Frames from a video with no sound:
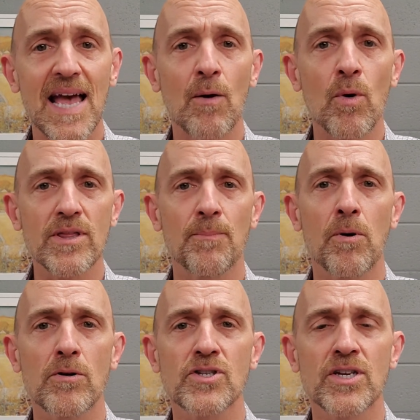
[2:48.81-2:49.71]
at what
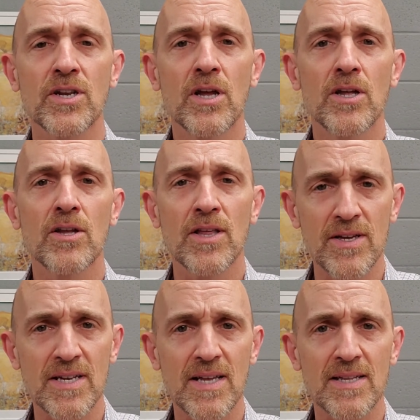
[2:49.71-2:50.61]

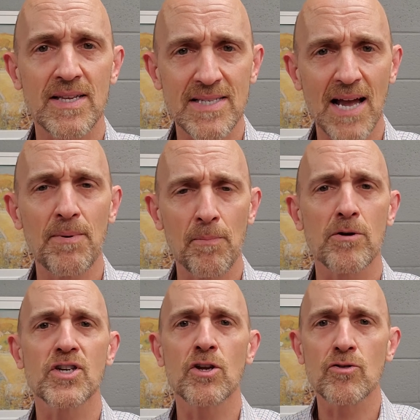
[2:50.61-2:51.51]
the type of
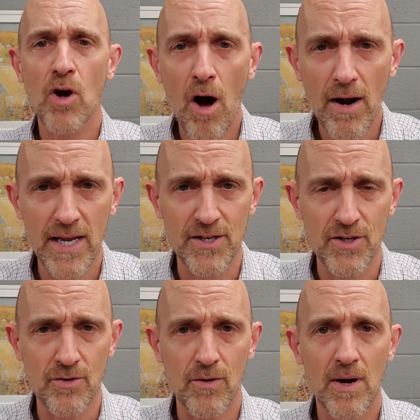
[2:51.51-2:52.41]
person you're talking
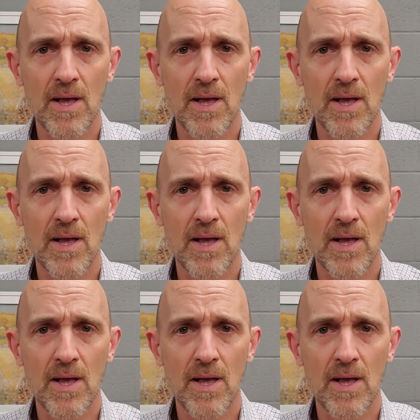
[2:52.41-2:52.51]
to,